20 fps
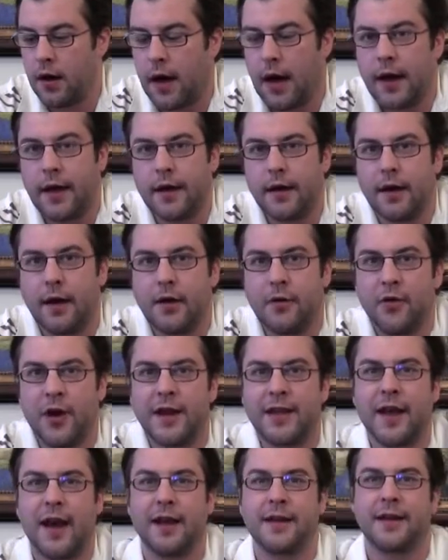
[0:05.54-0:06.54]
Hi, uh,
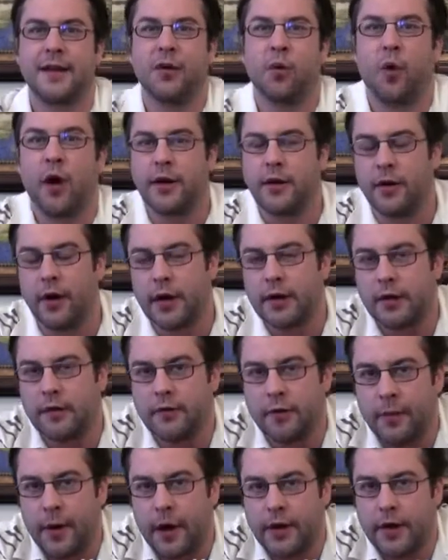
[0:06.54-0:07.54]
Rhett Gatke, wine director
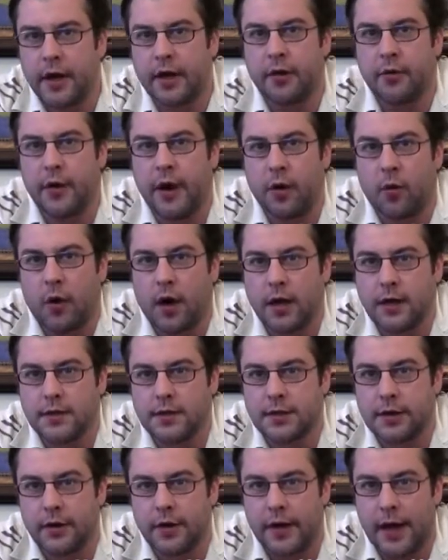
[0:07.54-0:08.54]
for Bounty Hunter Rare
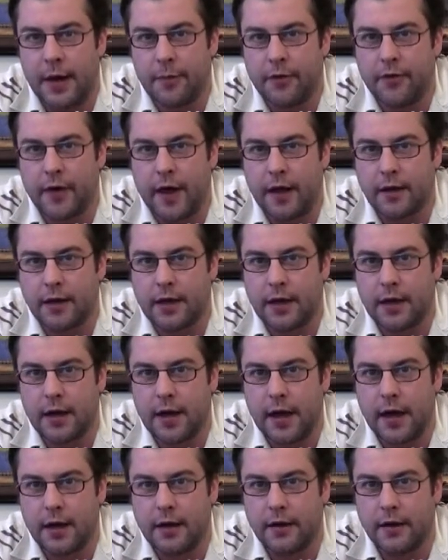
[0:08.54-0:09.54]
Wines here in Napa Valley,
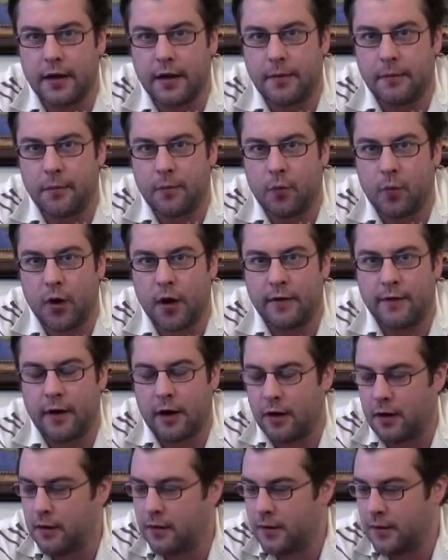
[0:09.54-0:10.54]
and um, one of
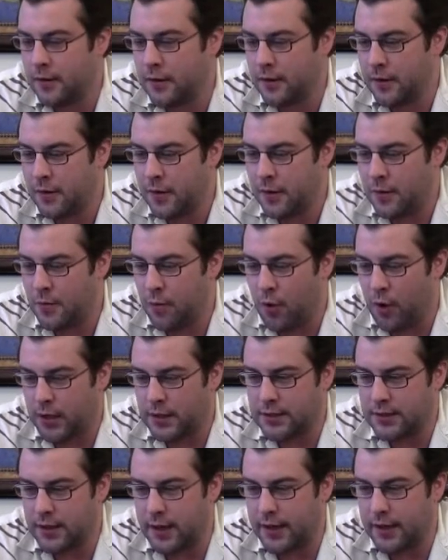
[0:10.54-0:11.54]
our more
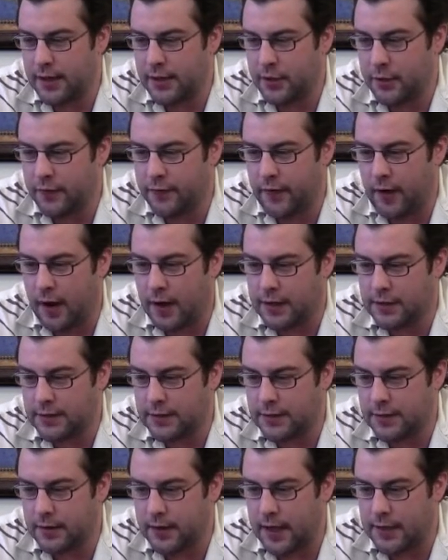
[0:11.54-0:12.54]
exciting new finds
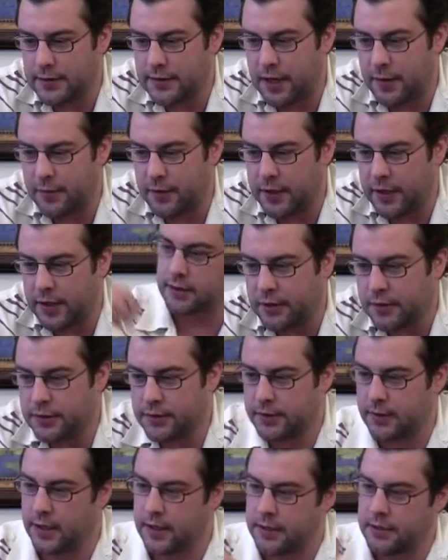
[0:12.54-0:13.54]
in the last couple of
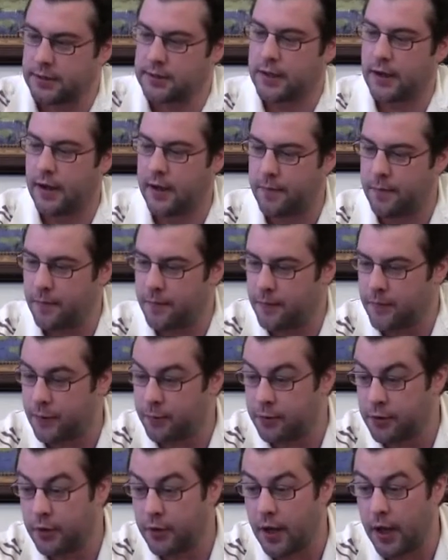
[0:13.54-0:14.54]
years is um, the
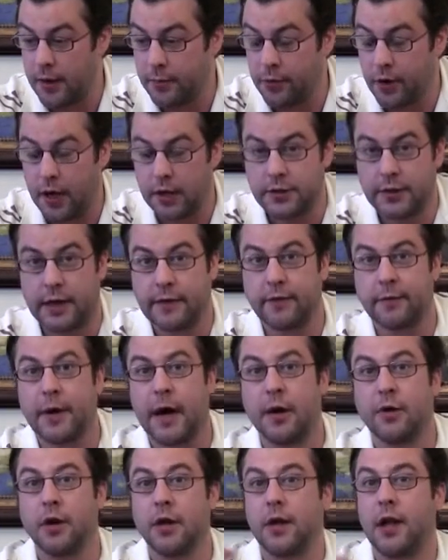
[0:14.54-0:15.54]
Blueline project from
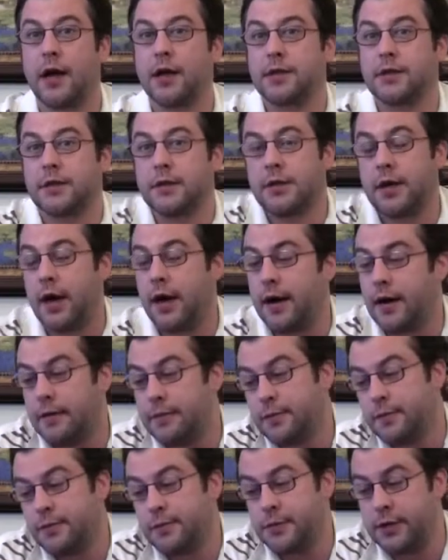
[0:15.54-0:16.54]
Hourglass.
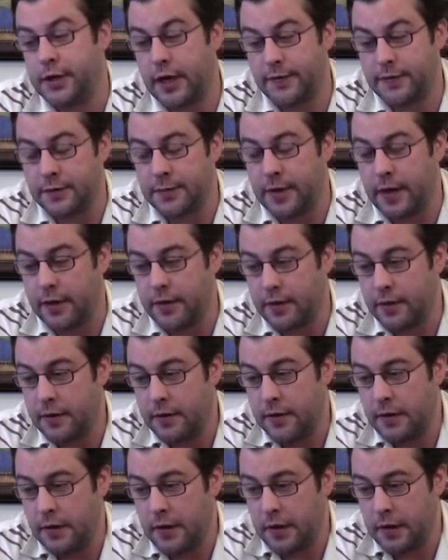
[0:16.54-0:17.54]
Uh, Jeff Smith,
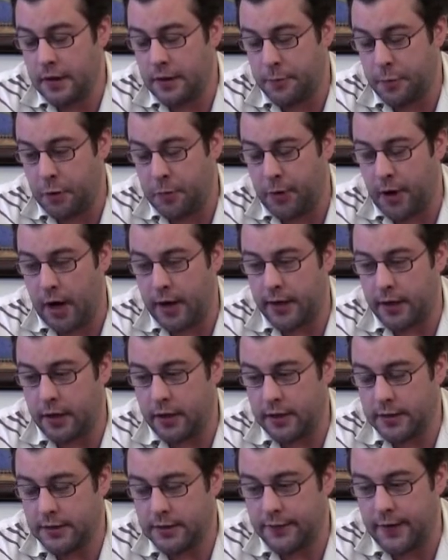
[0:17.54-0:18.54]
the proprietor,
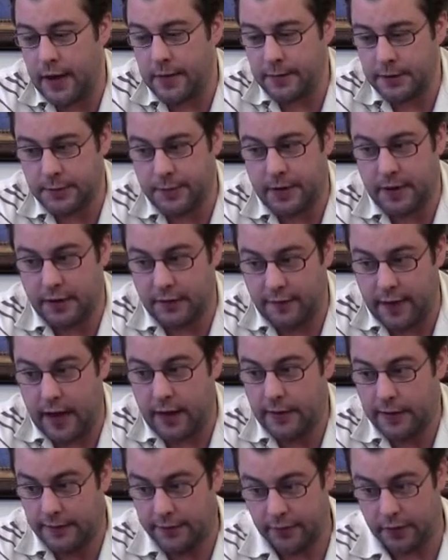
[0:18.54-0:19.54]
his family's been in the
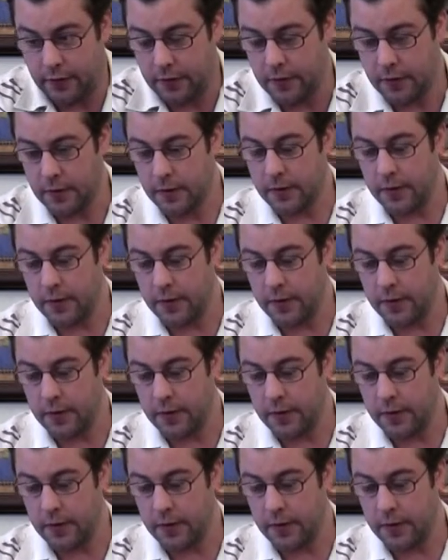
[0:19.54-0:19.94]
valley for